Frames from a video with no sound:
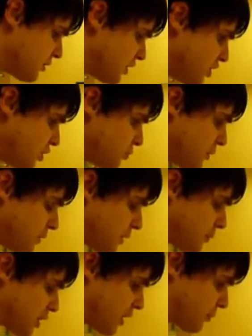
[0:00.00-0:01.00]
You know, probably
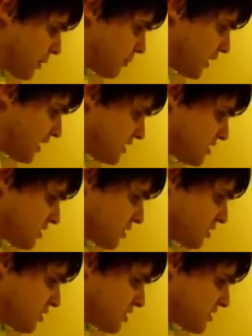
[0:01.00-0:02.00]
might have been made
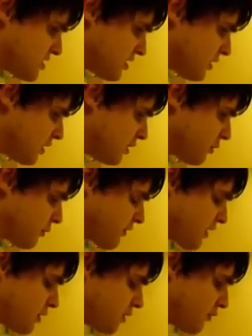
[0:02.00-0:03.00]
because I know I've
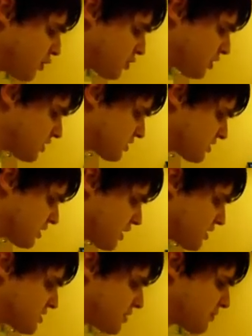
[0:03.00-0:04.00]
heard
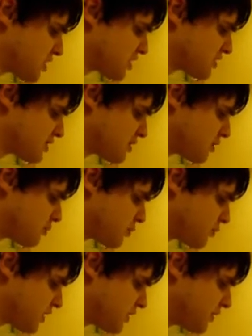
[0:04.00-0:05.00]
that some things are
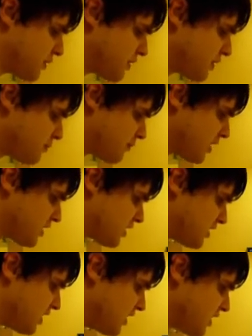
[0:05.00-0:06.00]
probably made a
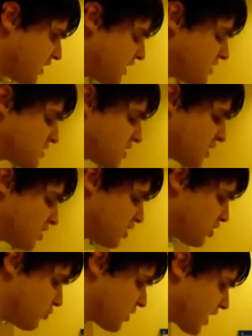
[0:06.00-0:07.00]
year later in the
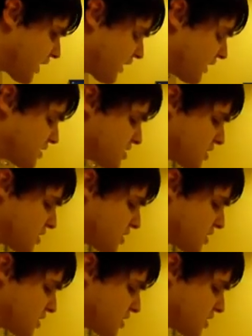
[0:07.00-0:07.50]
UK.